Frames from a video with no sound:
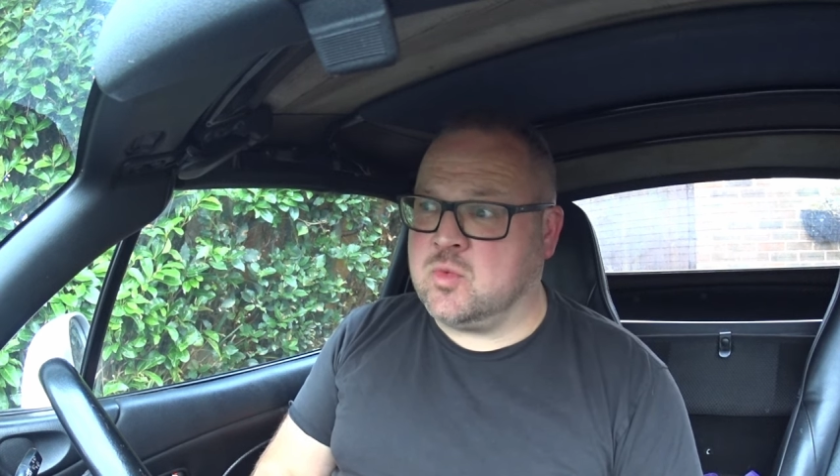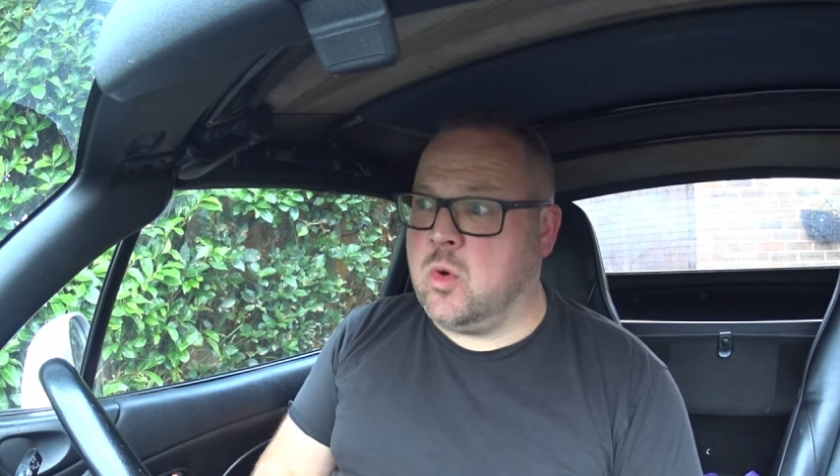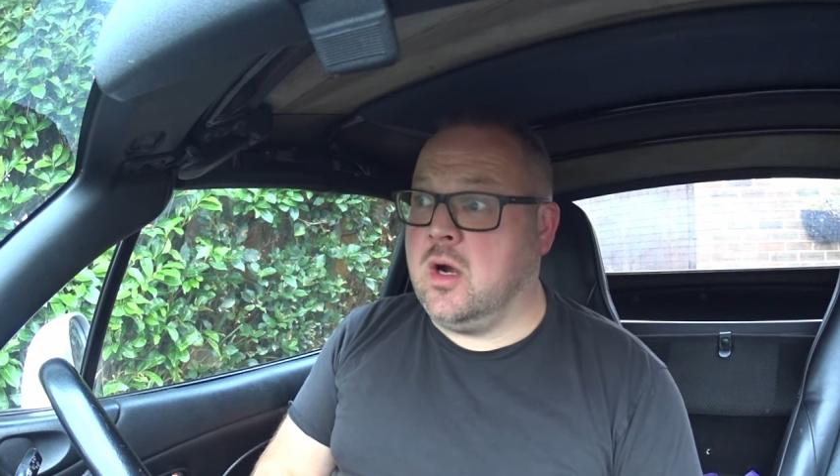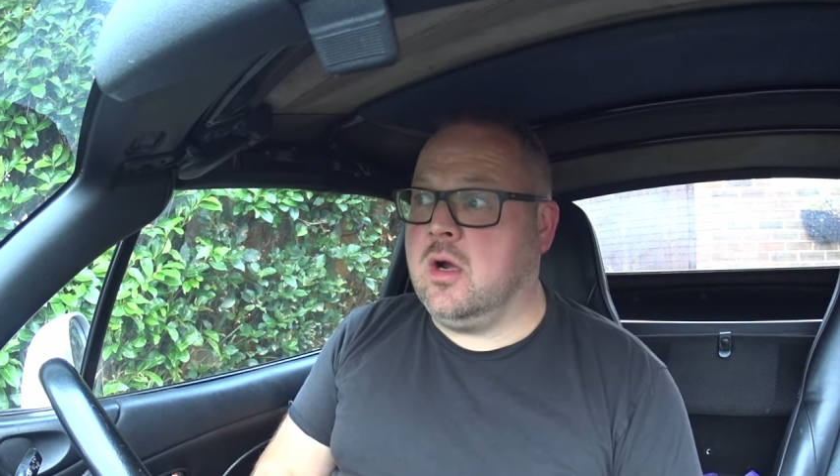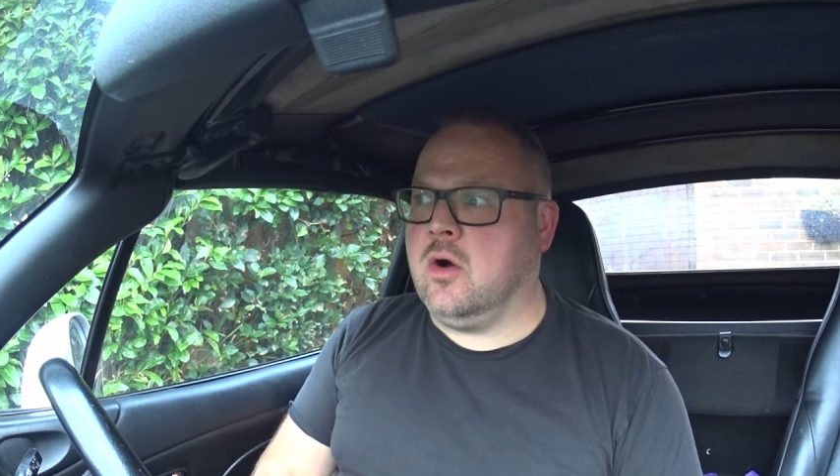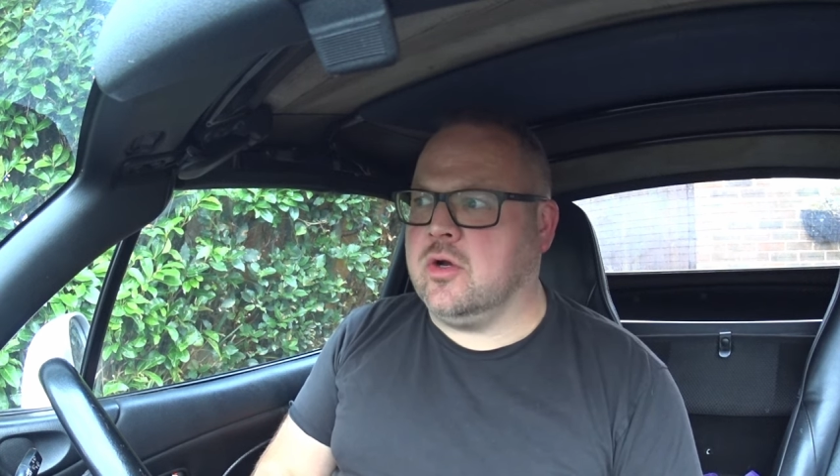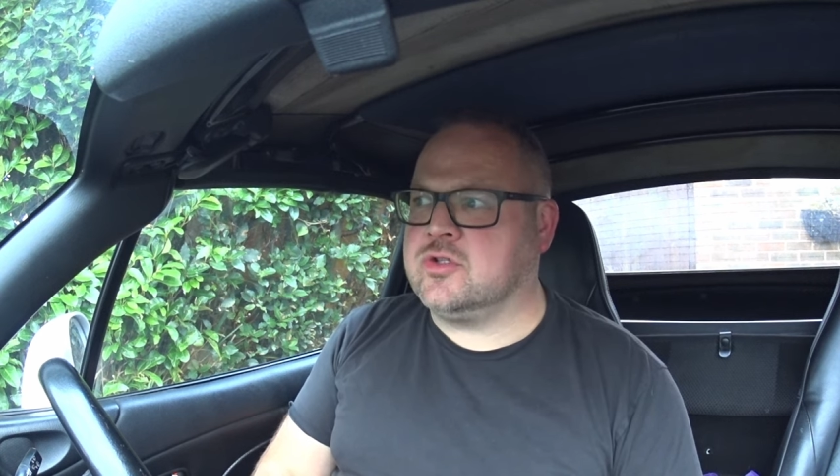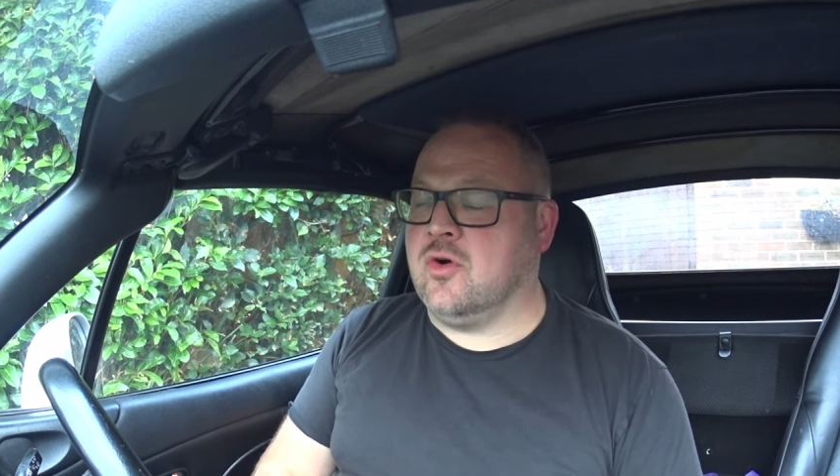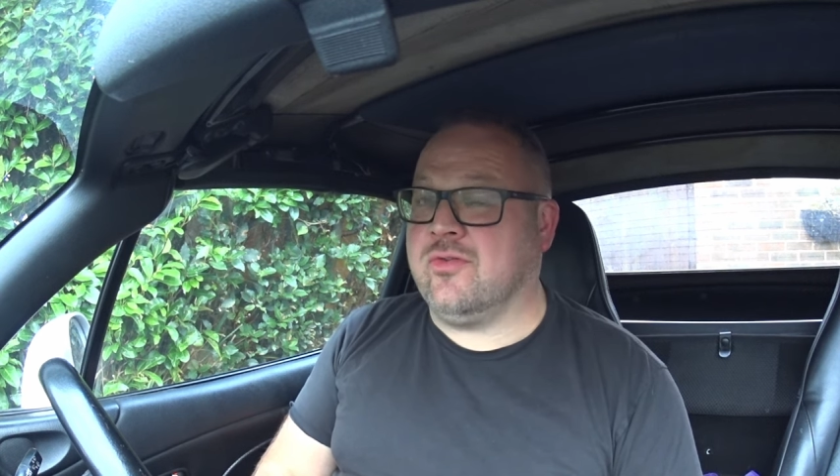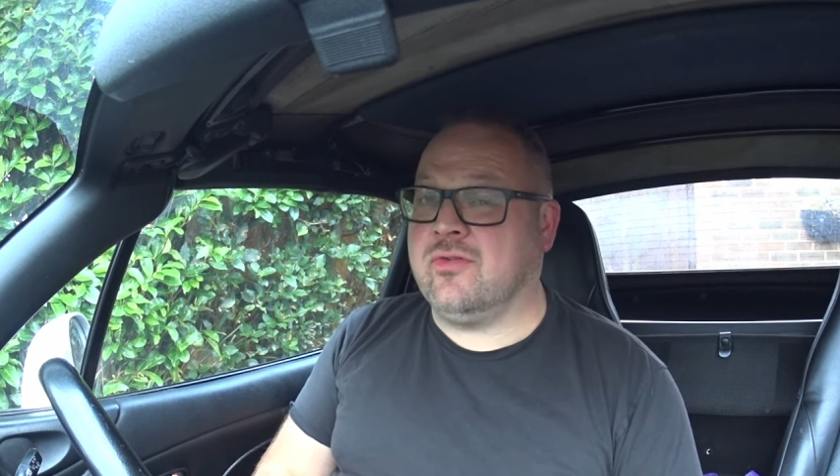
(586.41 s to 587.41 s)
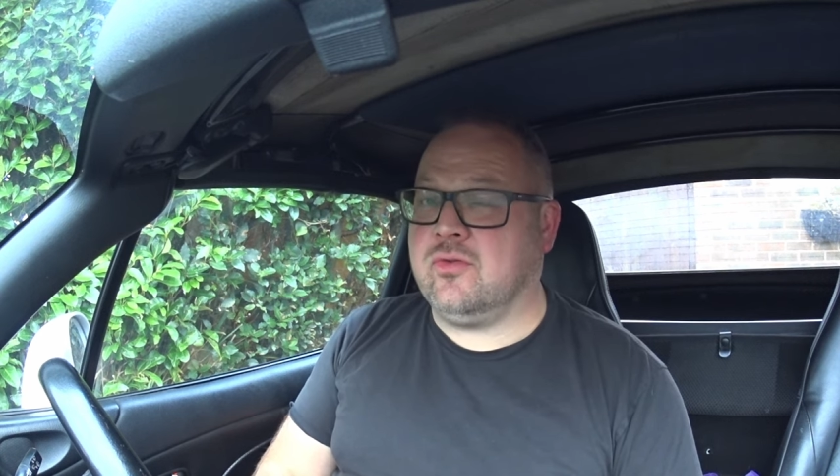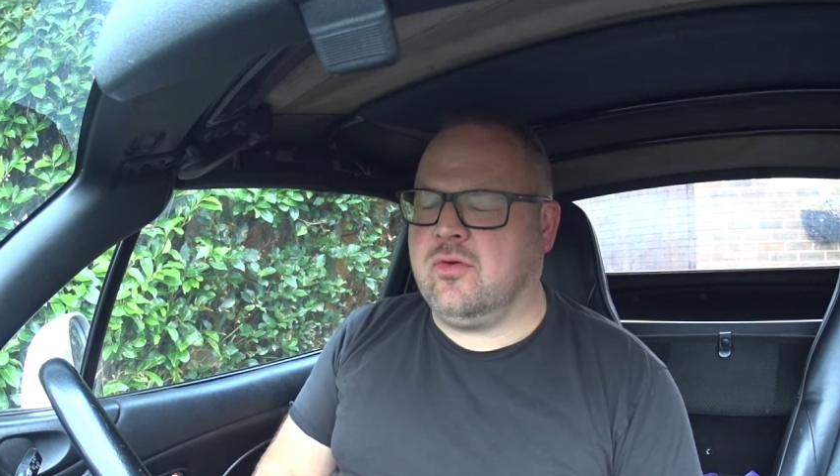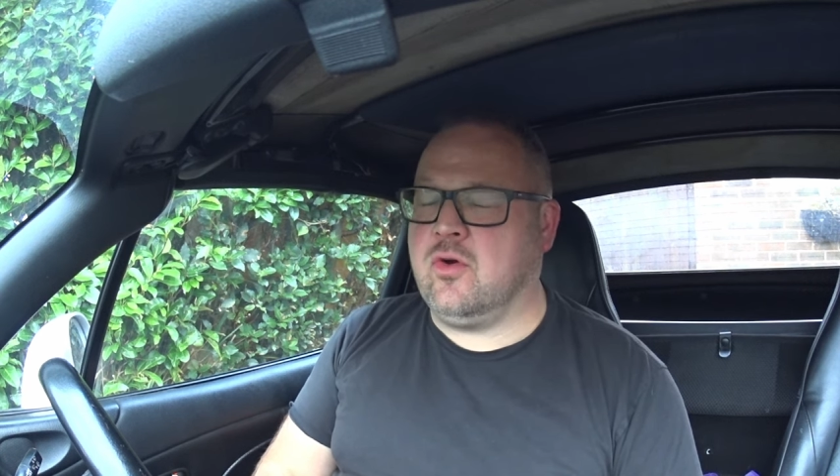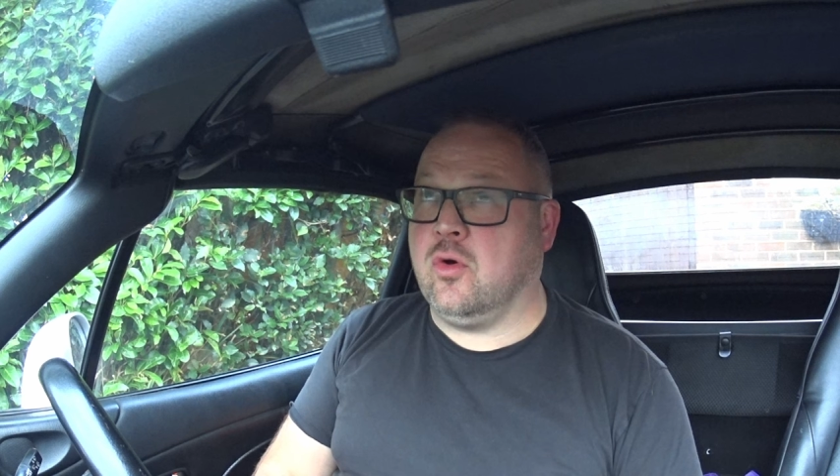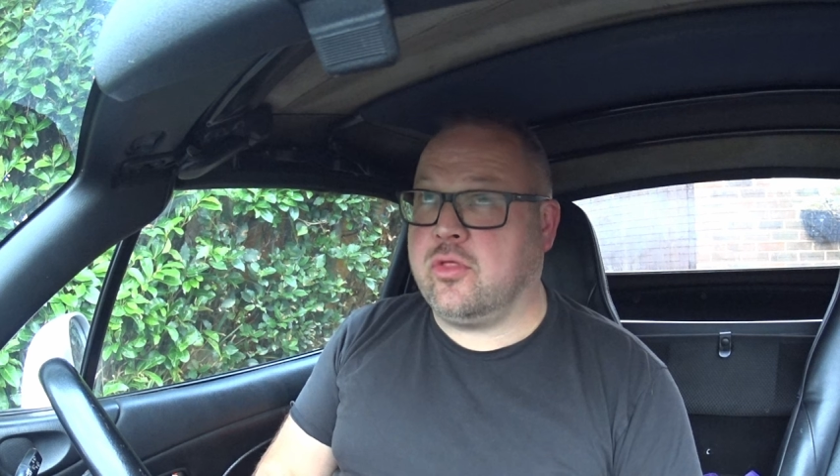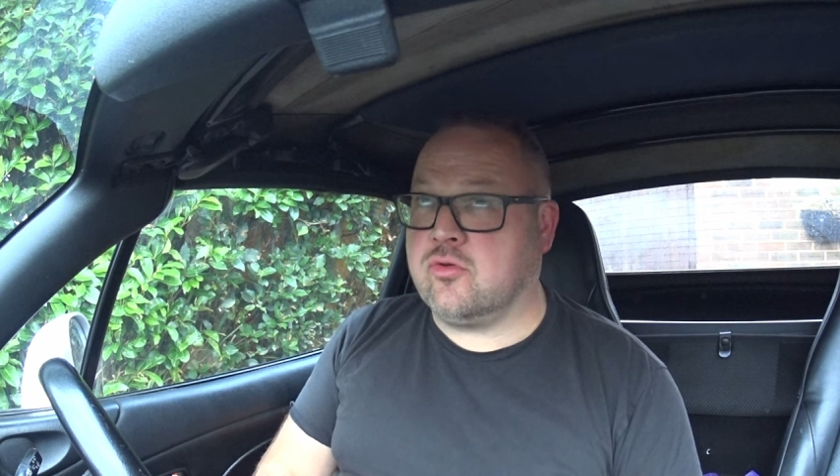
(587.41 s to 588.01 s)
One guy's got got